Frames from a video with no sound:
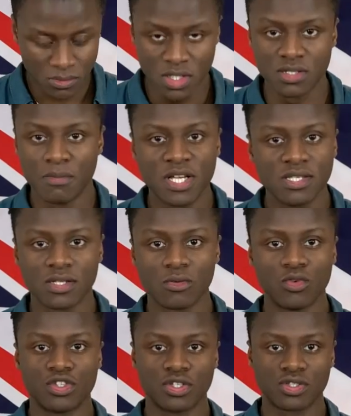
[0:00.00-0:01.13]
It's amazing
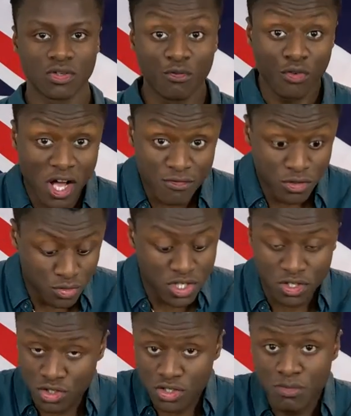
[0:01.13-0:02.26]
with just 5
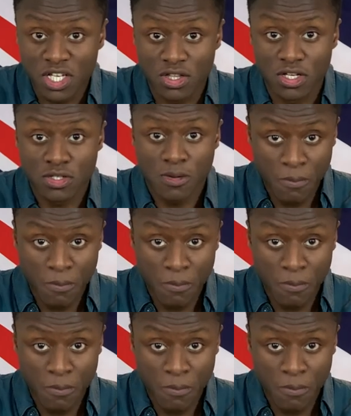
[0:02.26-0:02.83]
ingredients to make this,